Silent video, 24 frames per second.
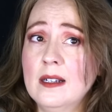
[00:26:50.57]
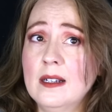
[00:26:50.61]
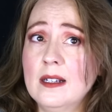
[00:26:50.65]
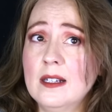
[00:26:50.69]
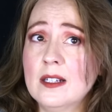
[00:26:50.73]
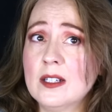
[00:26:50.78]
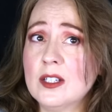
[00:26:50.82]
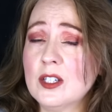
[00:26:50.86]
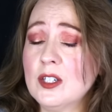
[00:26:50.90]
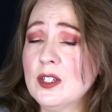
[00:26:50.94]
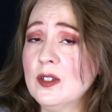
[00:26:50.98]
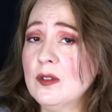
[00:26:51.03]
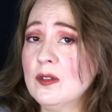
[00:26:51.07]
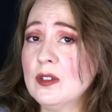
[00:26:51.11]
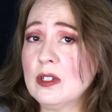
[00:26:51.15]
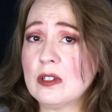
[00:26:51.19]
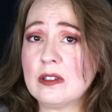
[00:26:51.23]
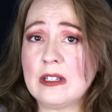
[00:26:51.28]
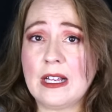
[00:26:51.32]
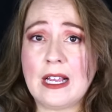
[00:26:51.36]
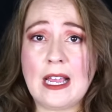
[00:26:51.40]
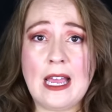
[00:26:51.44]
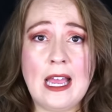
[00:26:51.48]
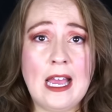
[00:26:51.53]
This dude took
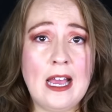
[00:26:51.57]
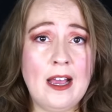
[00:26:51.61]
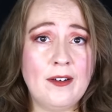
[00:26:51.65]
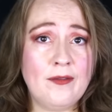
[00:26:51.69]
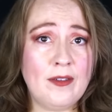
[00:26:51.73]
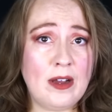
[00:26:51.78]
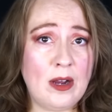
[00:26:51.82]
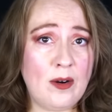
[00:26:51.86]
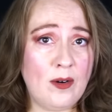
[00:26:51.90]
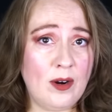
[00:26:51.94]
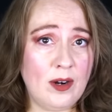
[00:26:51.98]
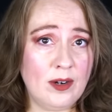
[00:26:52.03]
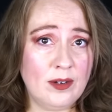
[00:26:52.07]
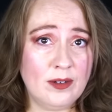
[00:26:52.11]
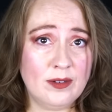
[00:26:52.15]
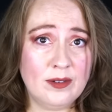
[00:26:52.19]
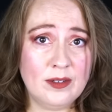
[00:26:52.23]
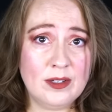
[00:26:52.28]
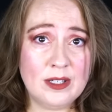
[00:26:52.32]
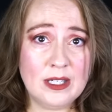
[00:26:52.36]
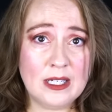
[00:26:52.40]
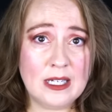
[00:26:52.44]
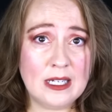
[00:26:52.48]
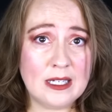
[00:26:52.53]
like a half hour
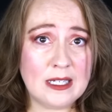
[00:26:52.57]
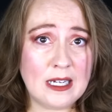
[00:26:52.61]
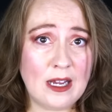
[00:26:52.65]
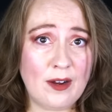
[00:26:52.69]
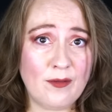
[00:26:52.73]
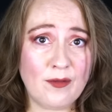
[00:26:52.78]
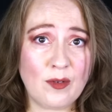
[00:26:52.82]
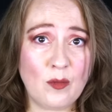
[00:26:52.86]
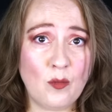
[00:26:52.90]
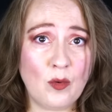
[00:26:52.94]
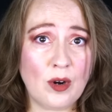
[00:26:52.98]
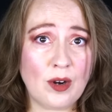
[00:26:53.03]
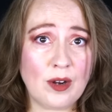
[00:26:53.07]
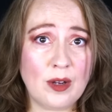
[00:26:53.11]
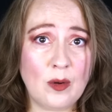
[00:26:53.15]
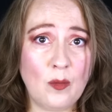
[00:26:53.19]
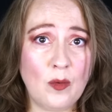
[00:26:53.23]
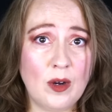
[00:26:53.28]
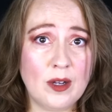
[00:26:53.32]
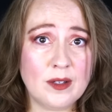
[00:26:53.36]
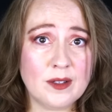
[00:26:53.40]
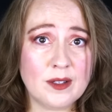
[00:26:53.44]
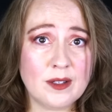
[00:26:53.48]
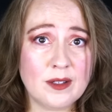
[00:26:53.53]
to get down from where he
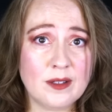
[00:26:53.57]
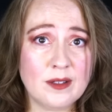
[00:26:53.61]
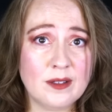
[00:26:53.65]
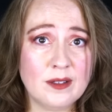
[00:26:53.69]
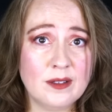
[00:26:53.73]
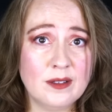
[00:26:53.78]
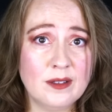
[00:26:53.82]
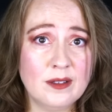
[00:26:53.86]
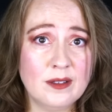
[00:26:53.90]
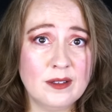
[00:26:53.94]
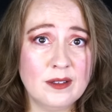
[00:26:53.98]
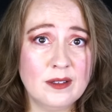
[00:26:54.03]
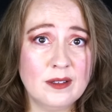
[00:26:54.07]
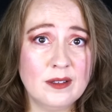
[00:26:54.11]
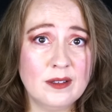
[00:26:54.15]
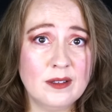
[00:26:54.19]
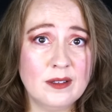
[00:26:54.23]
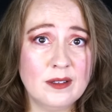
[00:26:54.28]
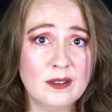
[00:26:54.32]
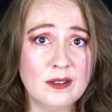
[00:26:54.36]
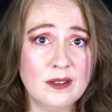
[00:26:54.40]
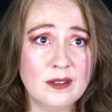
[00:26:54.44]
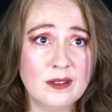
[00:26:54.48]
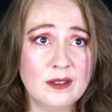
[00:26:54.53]
was.
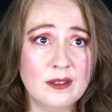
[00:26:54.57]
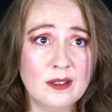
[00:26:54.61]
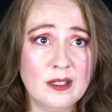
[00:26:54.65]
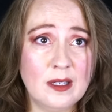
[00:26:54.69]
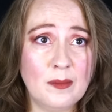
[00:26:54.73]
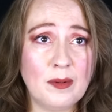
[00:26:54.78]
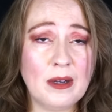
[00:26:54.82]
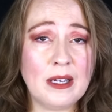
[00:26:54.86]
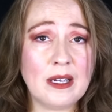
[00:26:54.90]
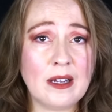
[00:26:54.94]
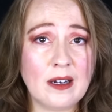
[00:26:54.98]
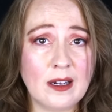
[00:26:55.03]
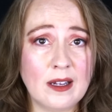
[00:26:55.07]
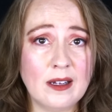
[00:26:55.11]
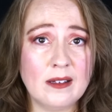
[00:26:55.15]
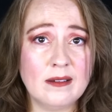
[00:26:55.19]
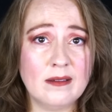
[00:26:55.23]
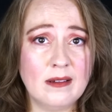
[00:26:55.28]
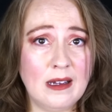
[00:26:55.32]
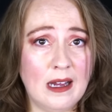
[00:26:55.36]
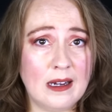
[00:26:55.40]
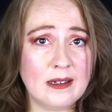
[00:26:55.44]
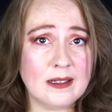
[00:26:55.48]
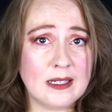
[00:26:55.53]
He probably could
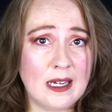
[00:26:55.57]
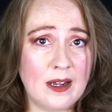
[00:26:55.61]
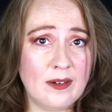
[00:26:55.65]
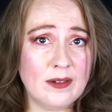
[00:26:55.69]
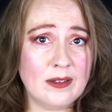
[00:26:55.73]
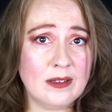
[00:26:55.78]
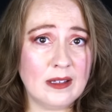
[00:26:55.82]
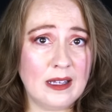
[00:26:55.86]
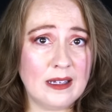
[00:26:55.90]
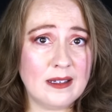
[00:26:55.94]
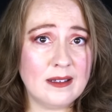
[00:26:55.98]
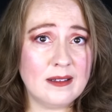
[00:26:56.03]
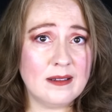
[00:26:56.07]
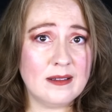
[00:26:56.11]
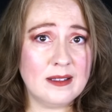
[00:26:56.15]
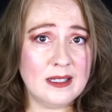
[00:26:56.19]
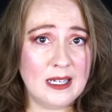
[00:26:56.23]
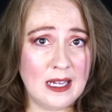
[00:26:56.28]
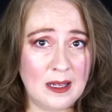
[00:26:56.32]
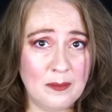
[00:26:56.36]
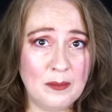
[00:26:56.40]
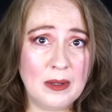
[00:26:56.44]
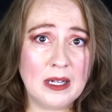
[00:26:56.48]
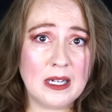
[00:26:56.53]
have gotten down in like
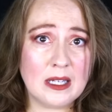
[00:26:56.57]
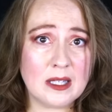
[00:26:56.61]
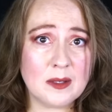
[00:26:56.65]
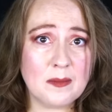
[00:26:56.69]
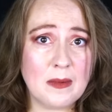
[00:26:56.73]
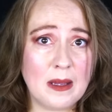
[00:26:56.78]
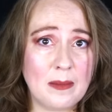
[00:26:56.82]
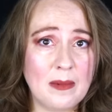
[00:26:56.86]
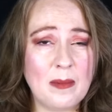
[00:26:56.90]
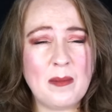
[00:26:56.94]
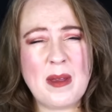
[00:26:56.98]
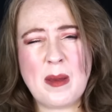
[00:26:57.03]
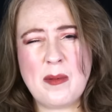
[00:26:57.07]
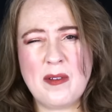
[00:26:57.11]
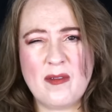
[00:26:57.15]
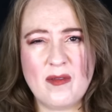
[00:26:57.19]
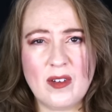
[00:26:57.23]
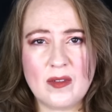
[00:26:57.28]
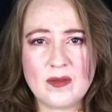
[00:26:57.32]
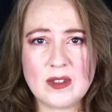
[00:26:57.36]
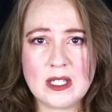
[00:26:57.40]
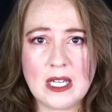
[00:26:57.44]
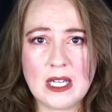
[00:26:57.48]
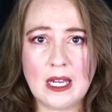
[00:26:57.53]
ten minutes maybe, maybe
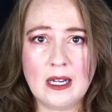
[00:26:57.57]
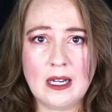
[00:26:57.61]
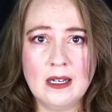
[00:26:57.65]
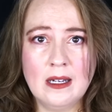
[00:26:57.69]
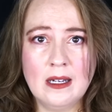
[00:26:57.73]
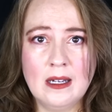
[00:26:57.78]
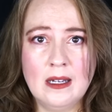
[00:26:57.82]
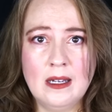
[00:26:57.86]
fifteen.